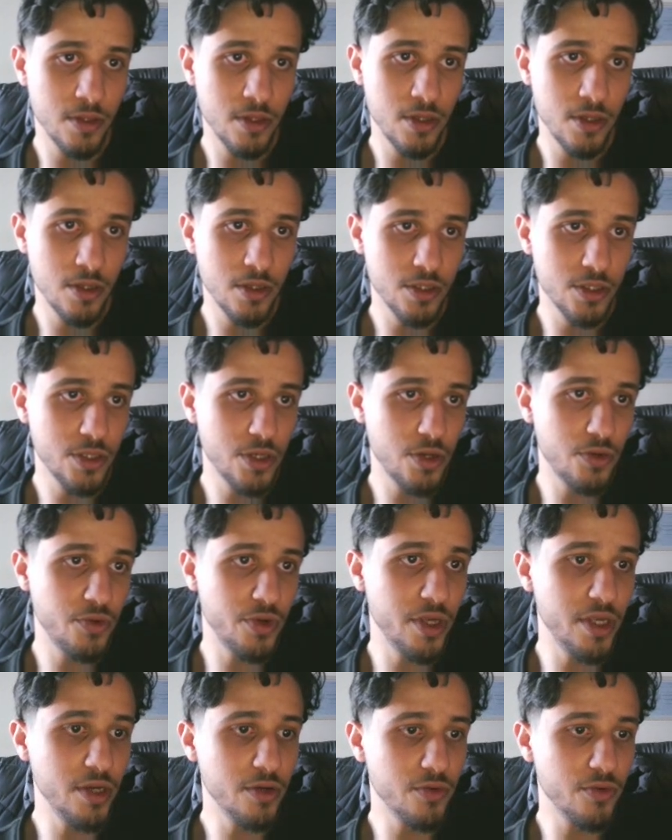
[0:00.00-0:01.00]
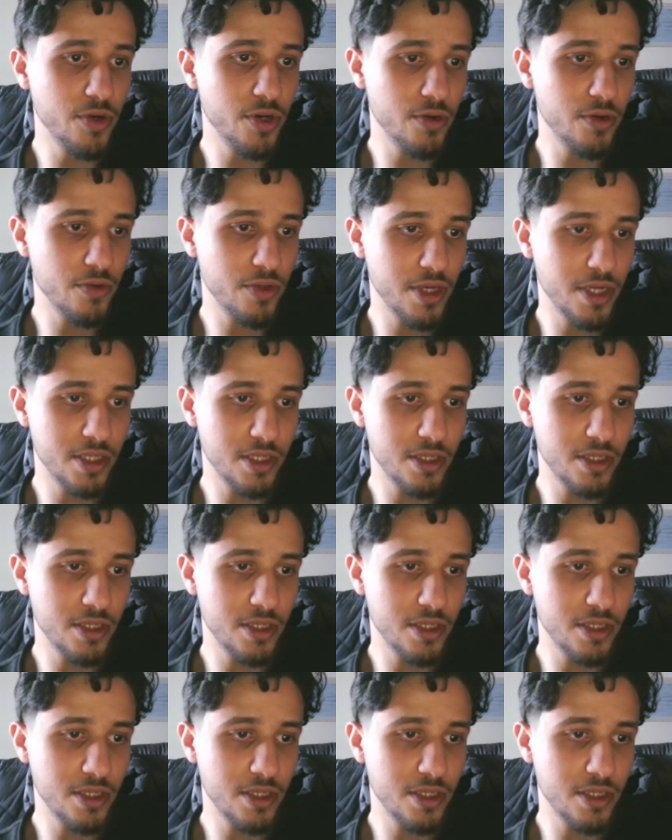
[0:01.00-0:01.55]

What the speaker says: So here we know that